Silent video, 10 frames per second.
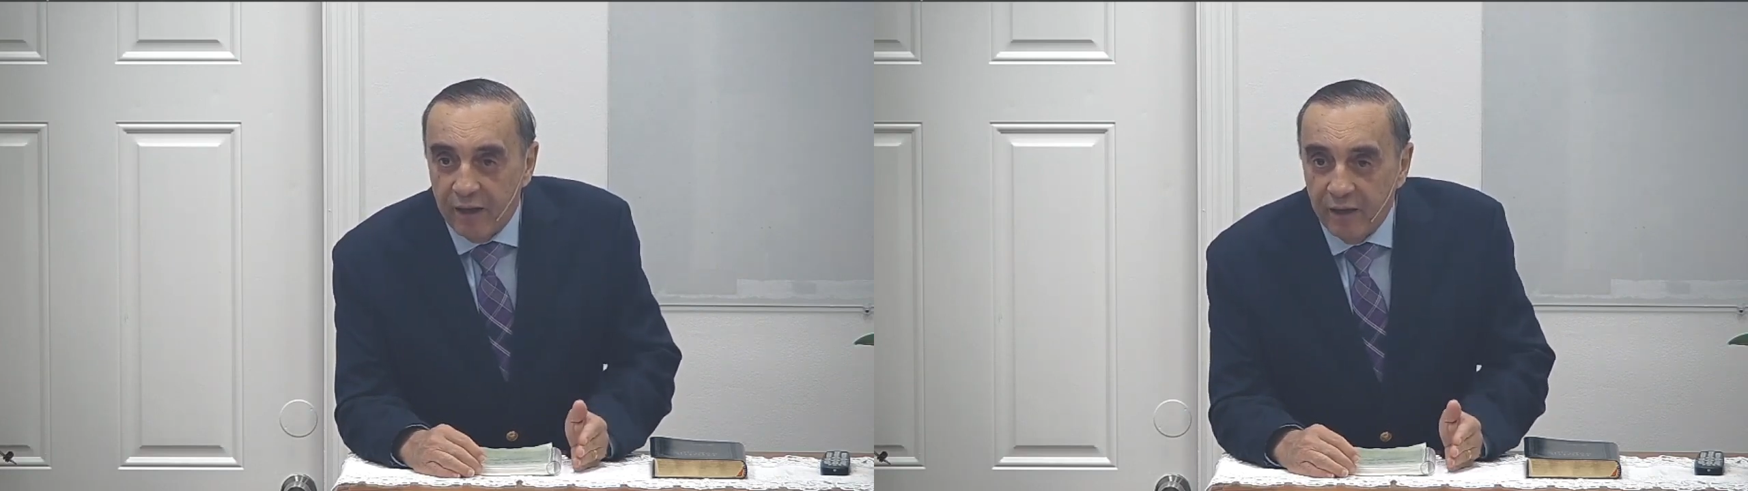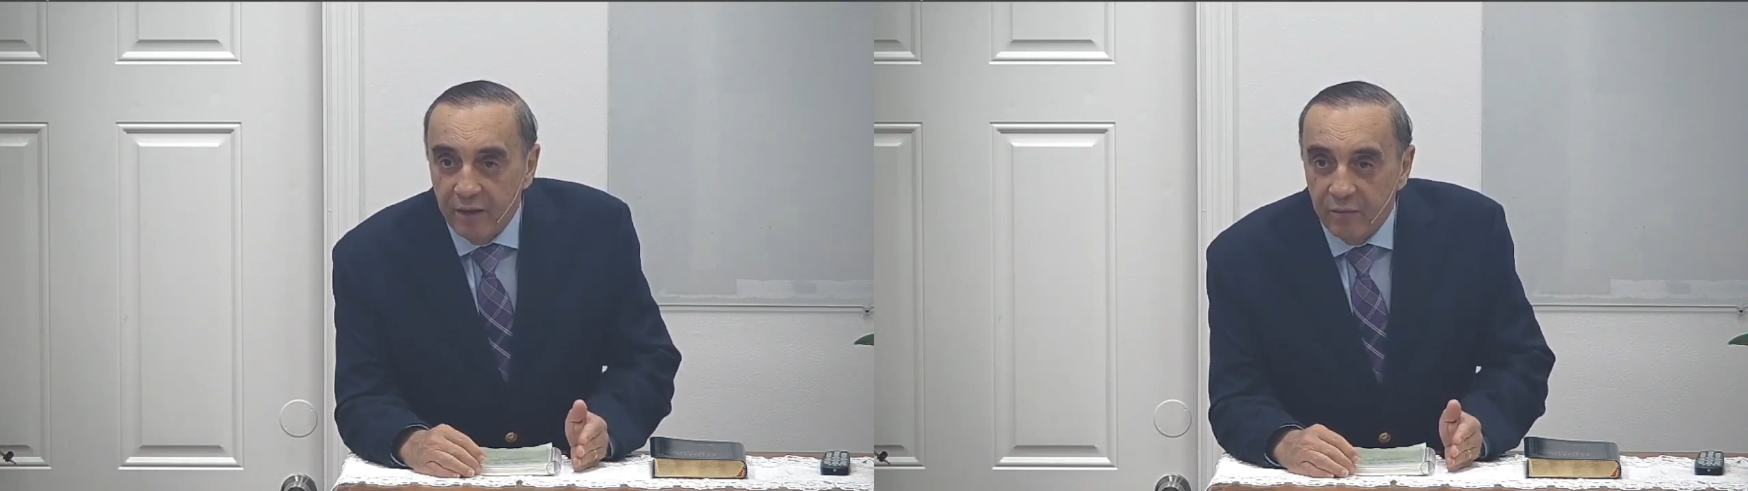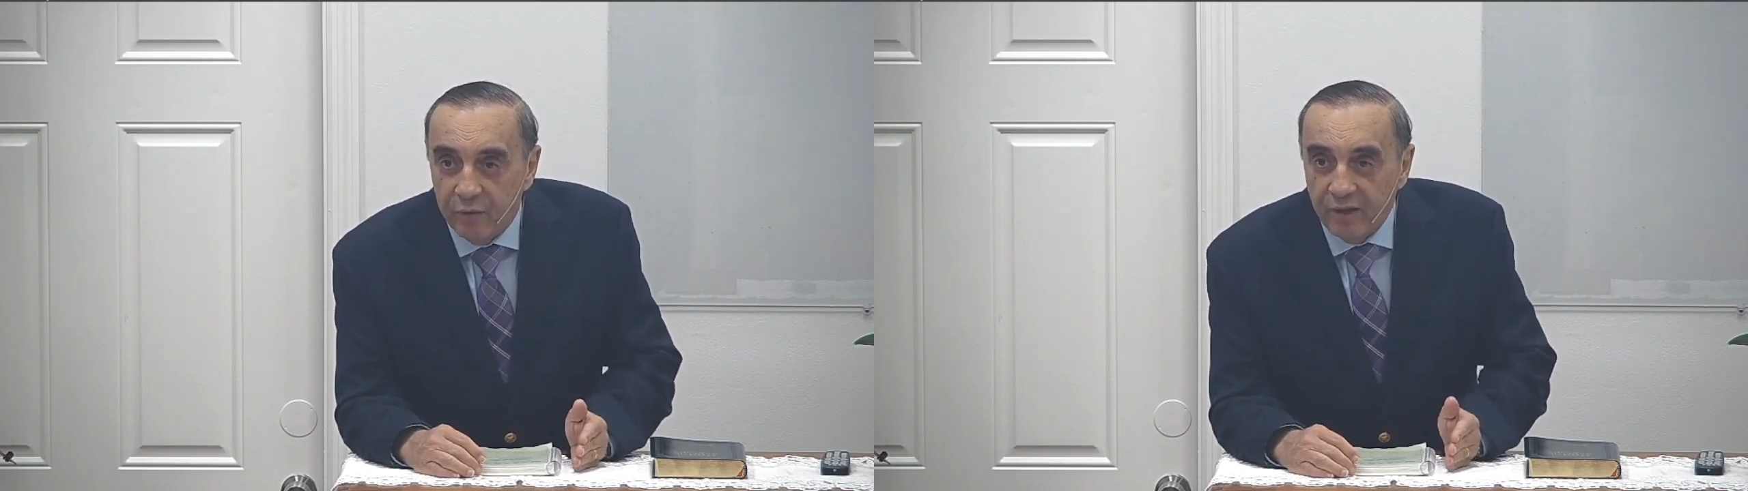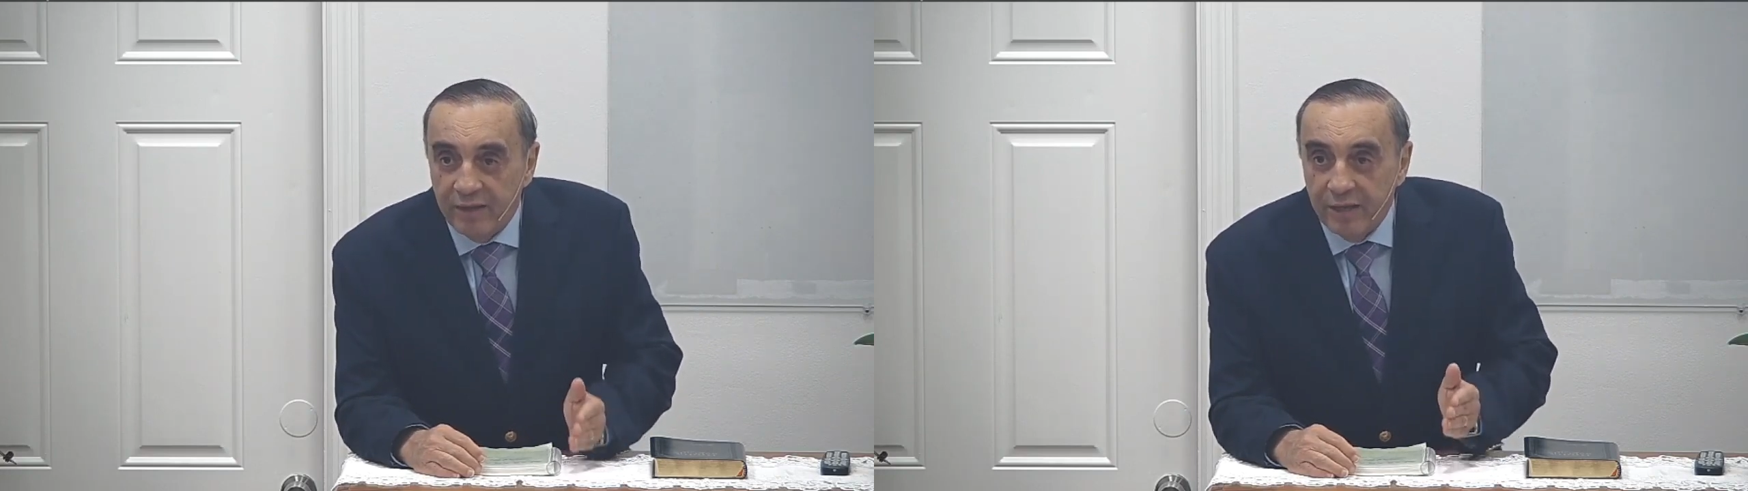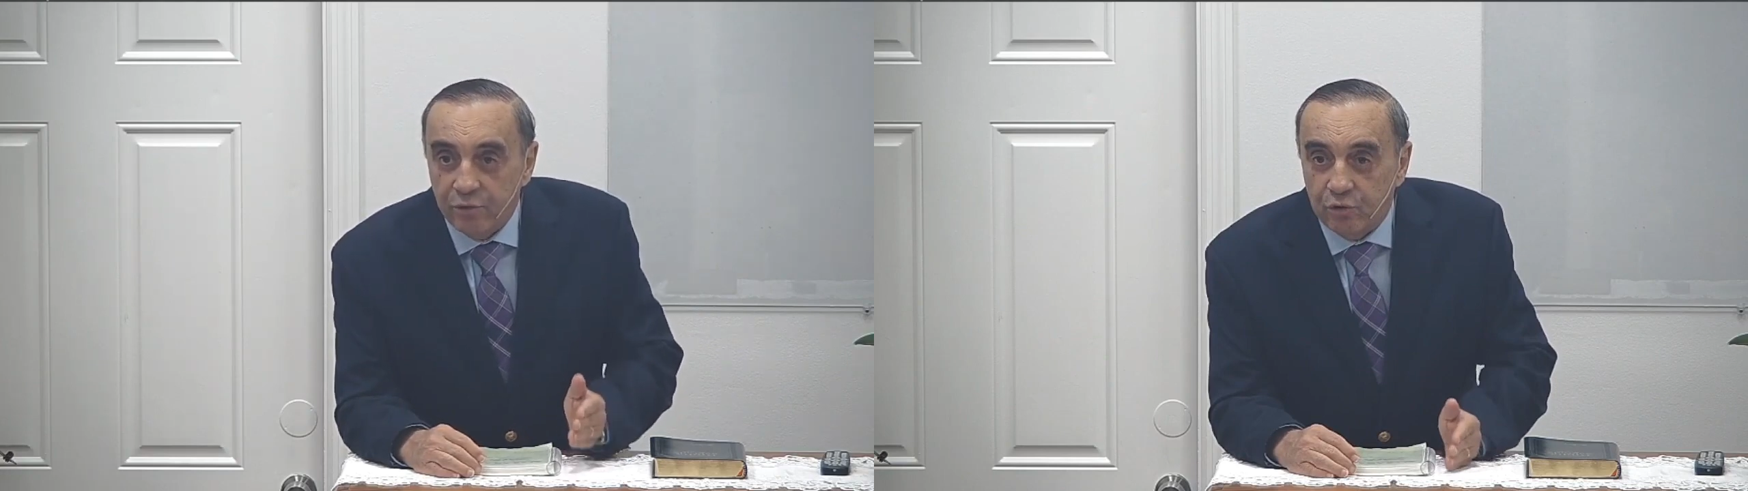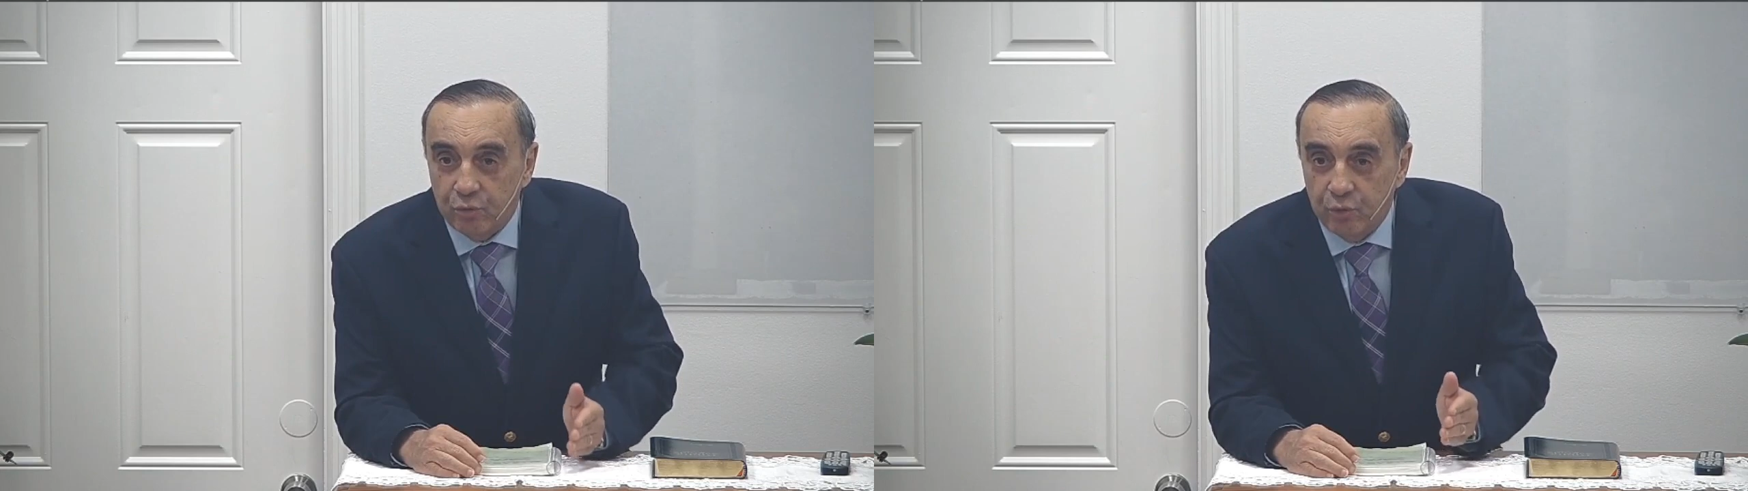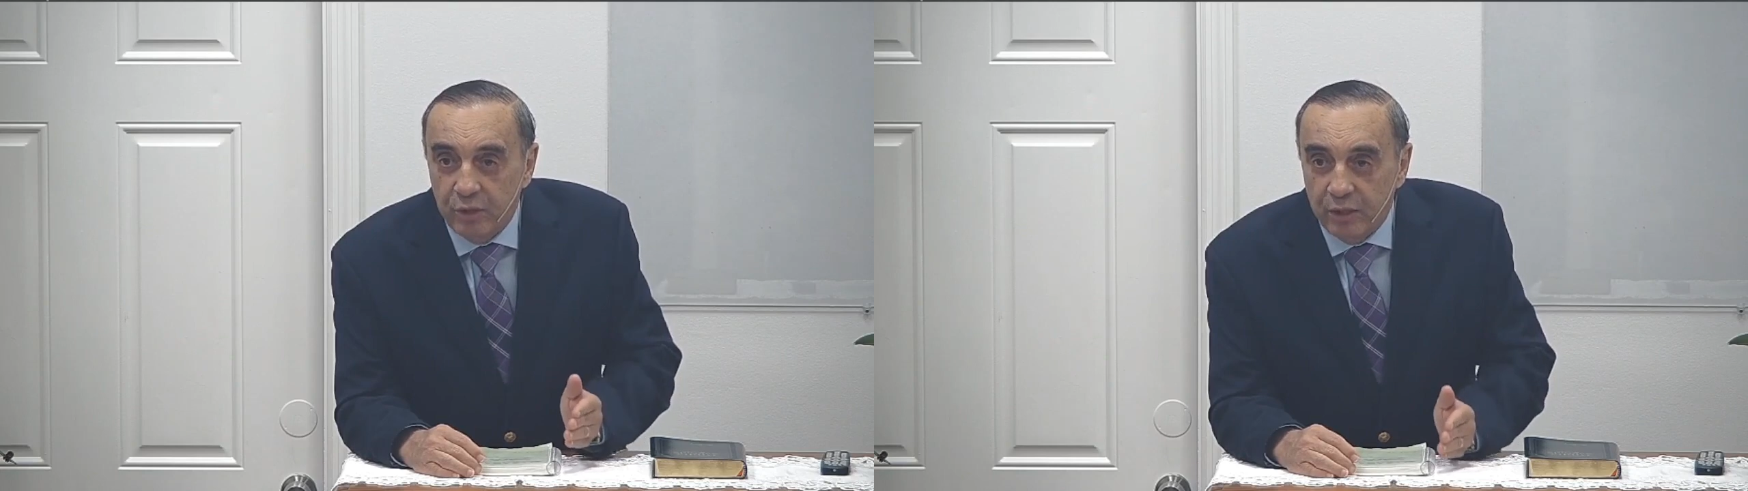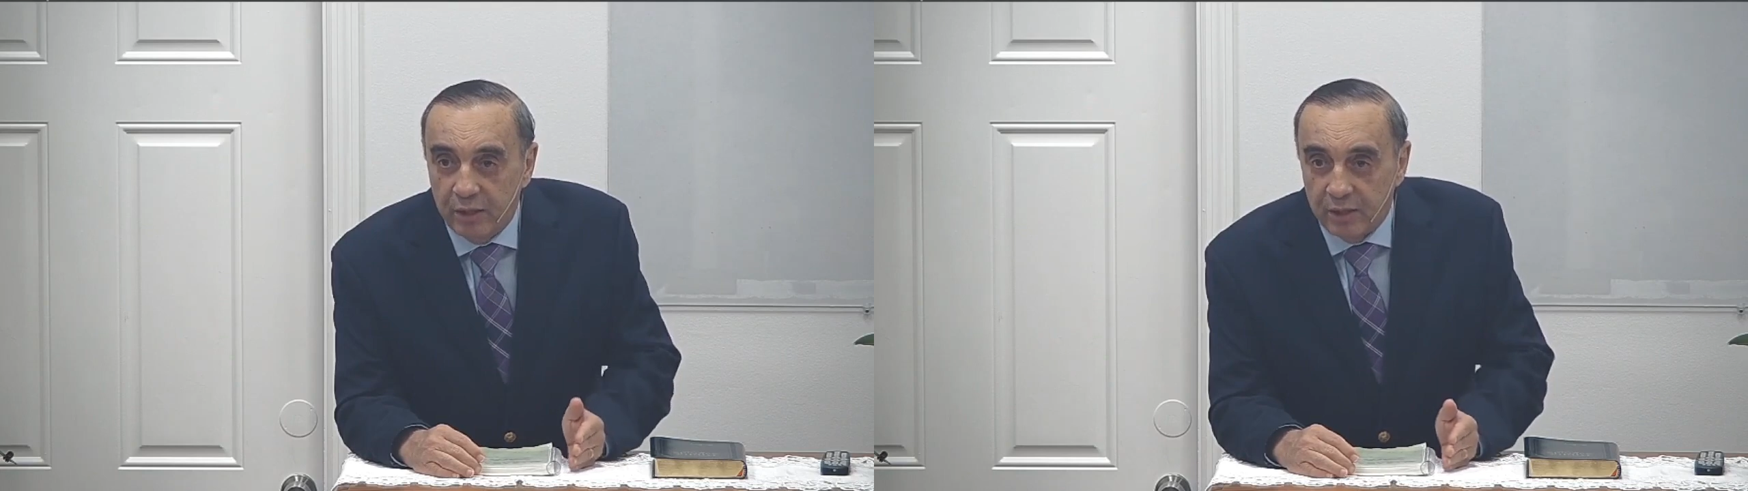faith
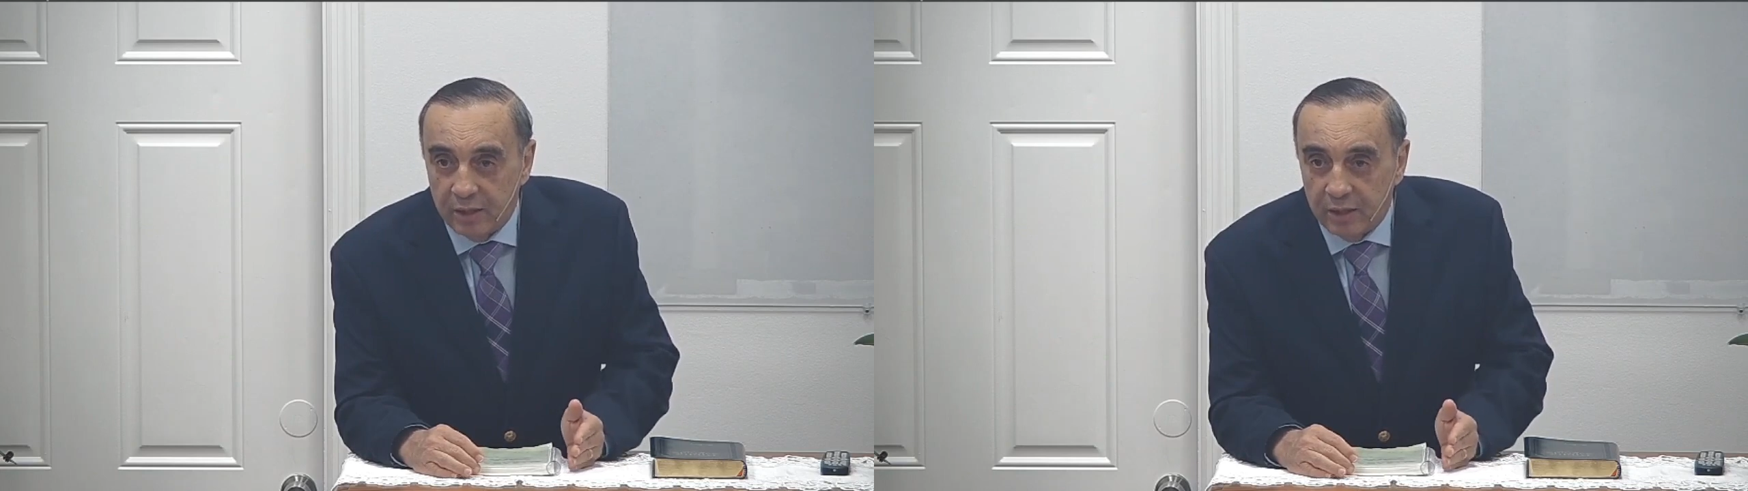was